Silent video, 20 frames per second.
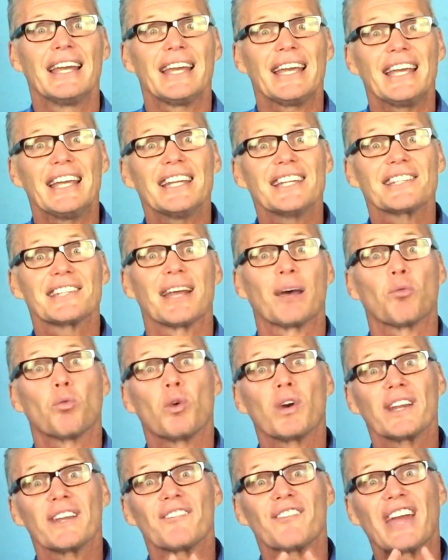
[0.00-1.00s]
is that
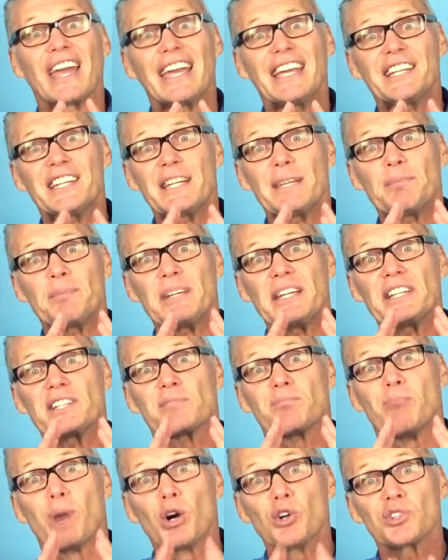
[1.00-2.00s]
one of ATP's
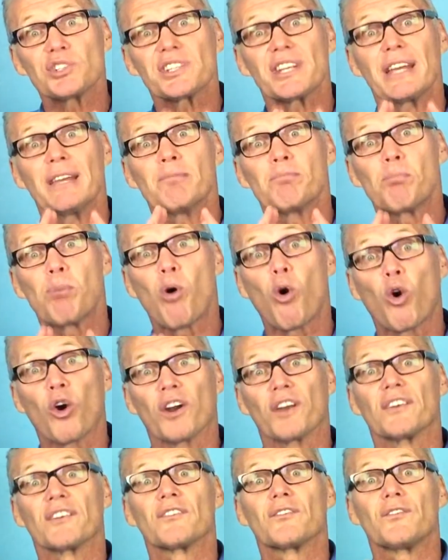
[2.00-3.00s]
most
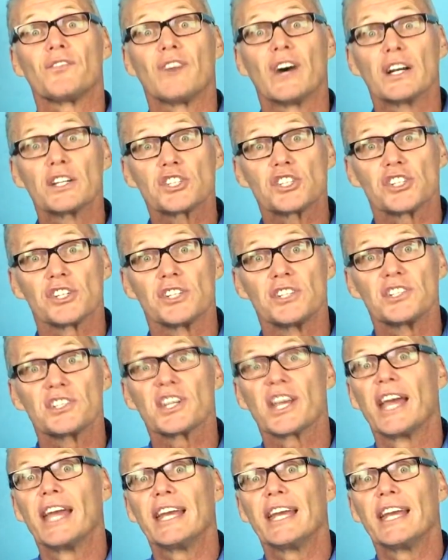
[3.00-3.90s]
important functions